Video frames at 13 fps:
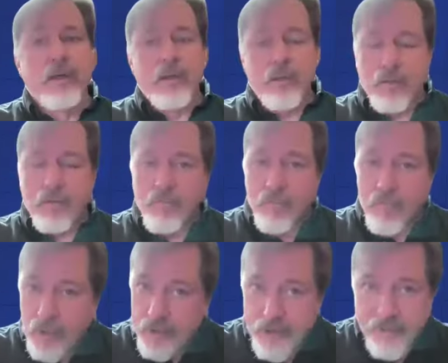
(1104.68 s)
You can
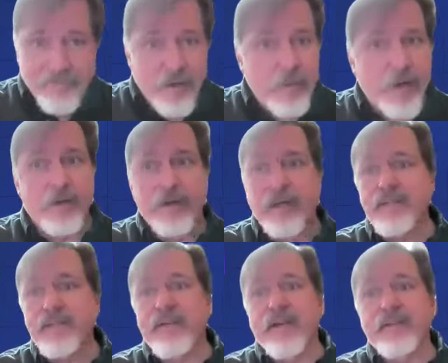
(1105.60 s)
identify
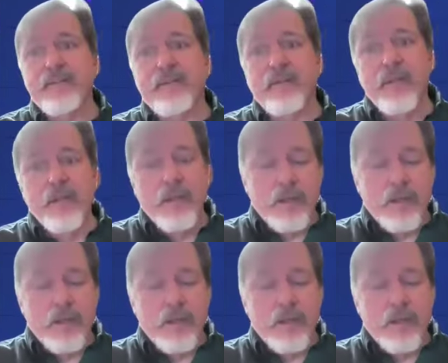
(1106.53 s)
bottlenecks faster.